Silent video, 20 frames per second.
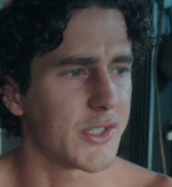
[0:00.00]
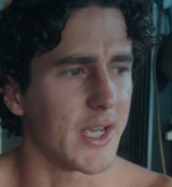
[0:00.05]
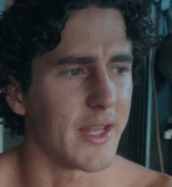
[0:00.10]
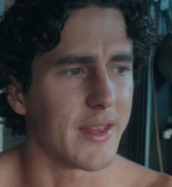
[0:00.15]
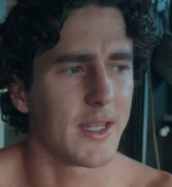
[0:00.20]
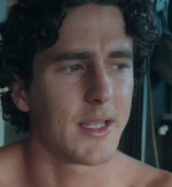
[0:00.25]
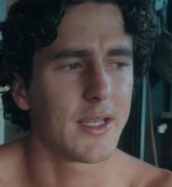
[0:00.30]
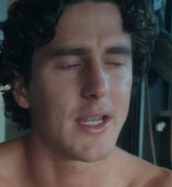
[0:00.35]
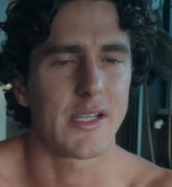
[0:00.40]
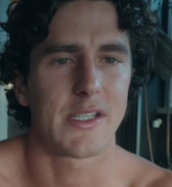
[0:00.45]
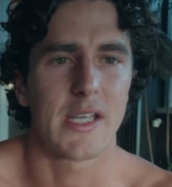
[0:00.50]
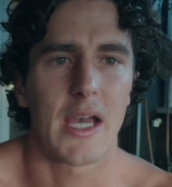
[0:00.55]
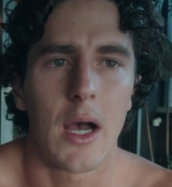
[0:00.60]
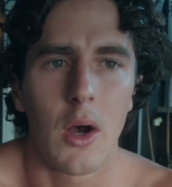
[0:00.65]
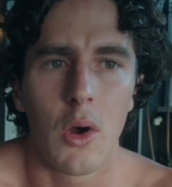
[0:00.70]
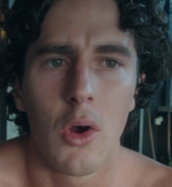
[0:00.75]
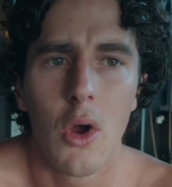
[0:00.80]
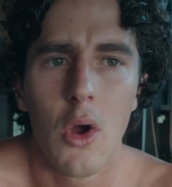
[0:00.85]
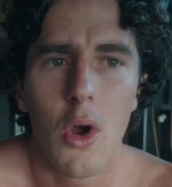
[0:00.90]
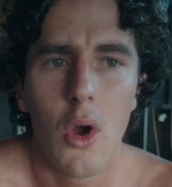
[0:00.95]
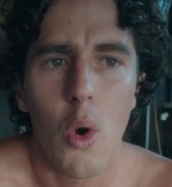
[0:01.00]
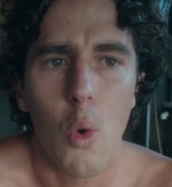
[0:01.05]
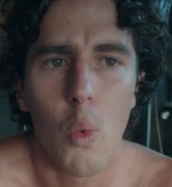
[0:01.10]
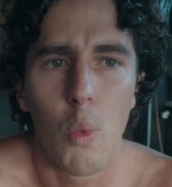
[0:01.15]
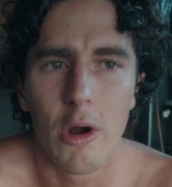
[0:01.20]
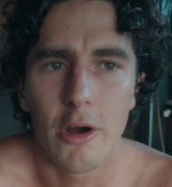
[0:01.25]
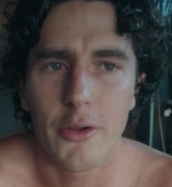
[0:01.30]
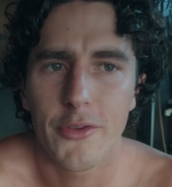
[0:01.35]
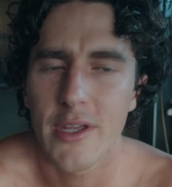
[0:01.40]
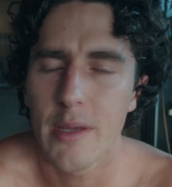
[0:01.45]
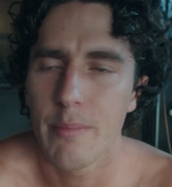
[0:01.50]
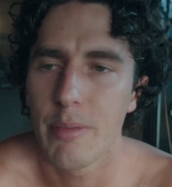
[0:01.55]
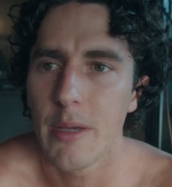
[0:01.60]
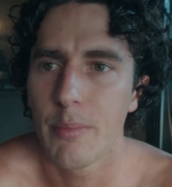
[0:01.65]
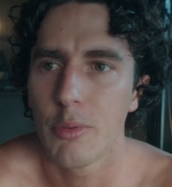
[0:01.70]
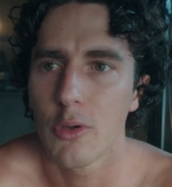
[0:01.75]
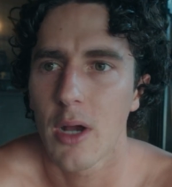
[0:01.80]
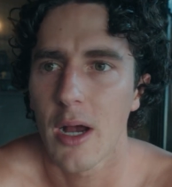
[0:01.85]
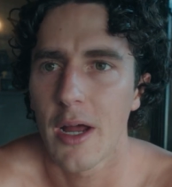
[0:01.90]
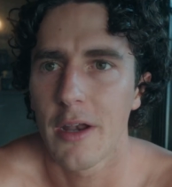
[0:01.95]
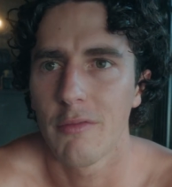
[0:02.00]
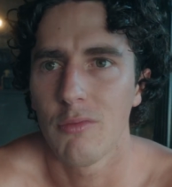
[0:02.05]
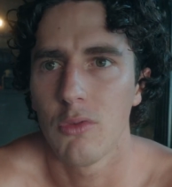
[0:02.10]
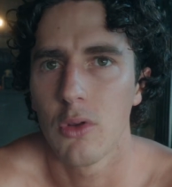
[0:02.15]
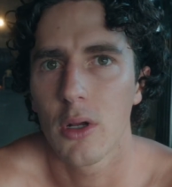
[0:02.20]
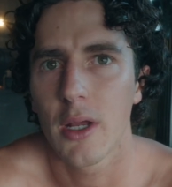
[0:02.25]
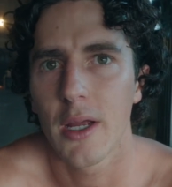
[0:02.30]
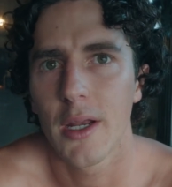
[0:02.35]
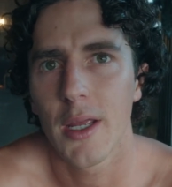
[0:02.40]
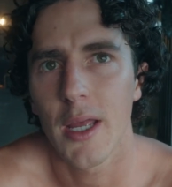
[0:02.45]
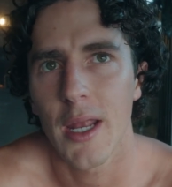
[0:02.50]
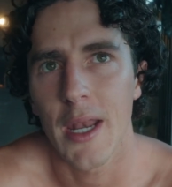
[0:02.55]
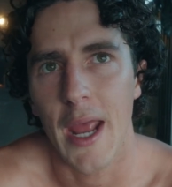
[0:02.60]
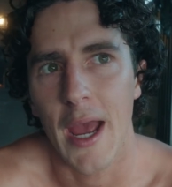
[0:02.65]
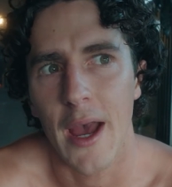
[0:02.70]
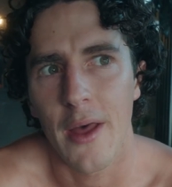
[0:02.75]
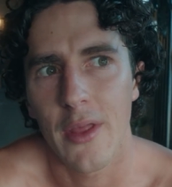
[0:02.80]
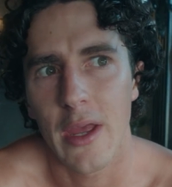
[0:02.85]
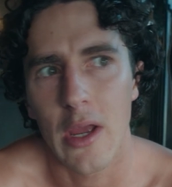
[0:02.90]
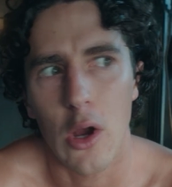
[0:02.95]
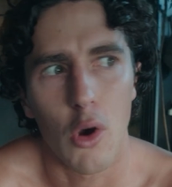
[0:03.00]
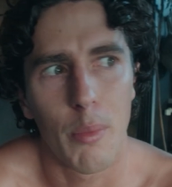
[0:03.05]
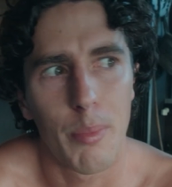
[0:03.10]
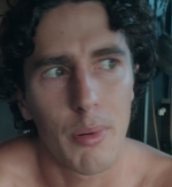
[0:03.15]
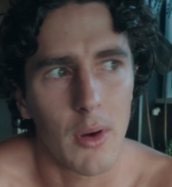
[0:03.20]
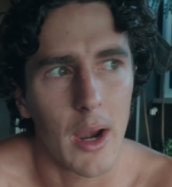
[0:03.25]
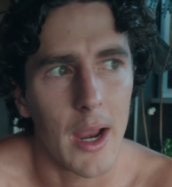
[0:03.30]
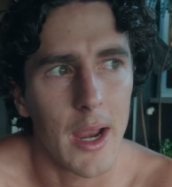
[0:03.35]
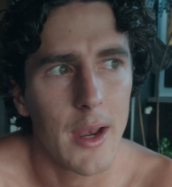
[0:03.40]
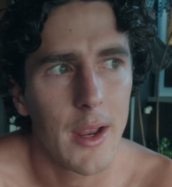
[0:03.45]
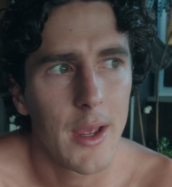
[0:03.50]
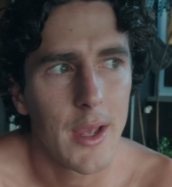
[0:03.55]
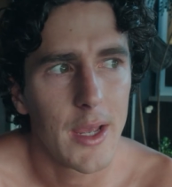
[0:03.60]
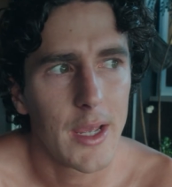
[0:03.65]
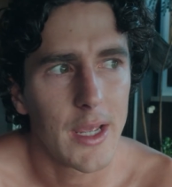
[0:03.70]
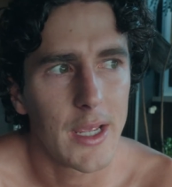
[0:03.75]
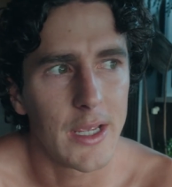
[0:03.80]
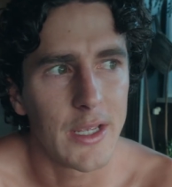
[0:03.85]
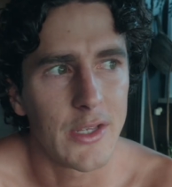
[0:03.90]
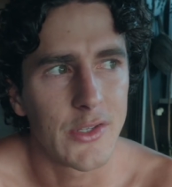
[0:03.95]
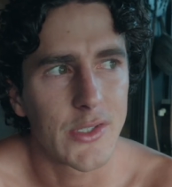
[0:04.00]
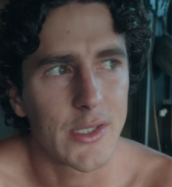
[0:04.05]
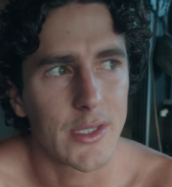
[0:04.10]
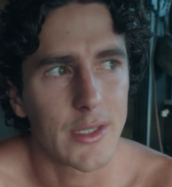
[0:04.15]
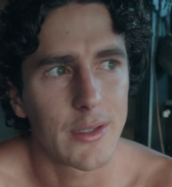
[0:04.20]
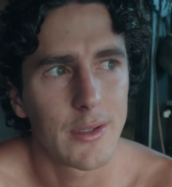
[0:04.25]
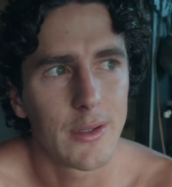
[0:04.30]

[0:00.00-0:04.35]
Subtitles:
I think that's how wealthy people kind of look at it and how they operate is